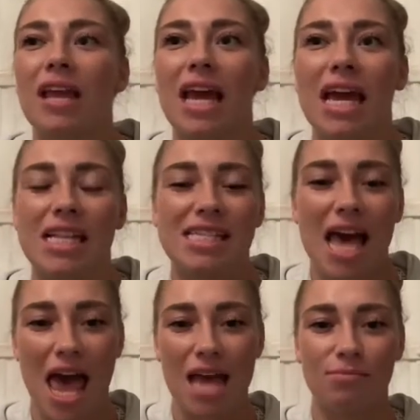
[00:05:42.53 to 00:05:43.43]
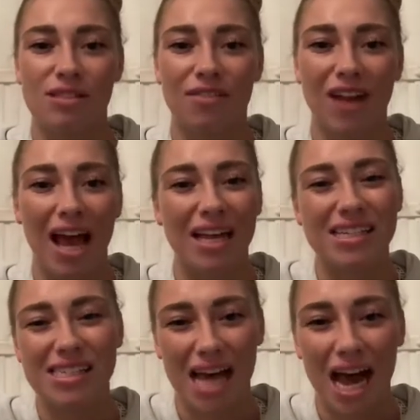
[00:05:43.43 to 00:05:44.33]
In terms of like
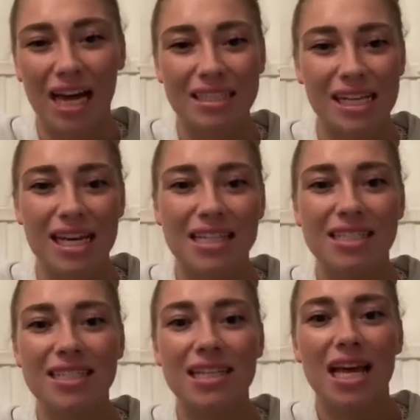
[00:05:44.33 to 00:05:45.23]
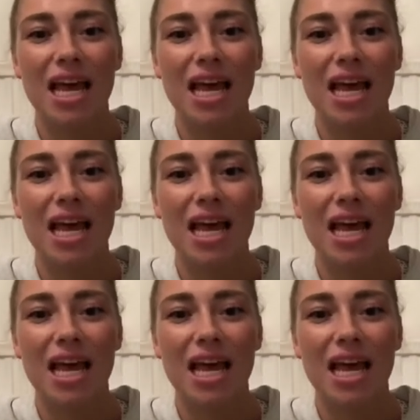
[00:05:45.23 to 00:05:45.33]
sizes,